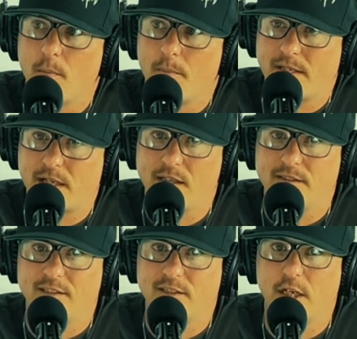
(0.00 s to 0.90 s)
because
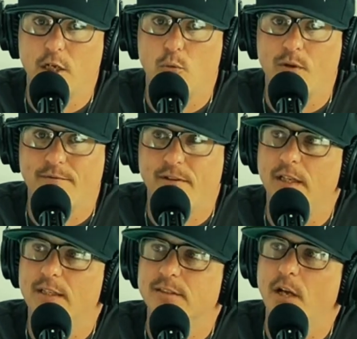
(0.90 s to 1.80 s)
it's going to
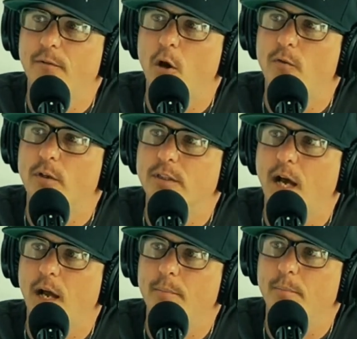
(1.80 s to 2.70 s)
reveal itself over
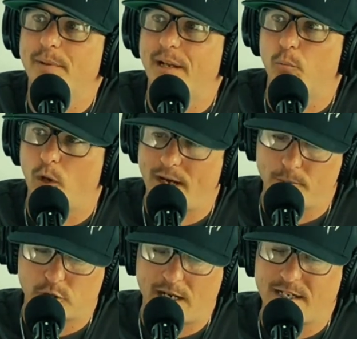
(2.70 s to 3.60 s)
time. But what I'm
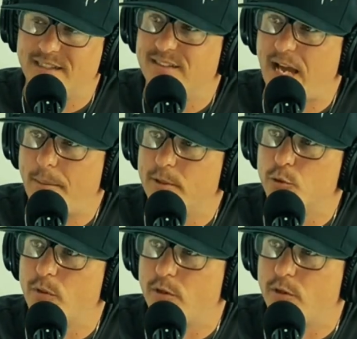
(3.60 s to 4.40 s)
trying to establish with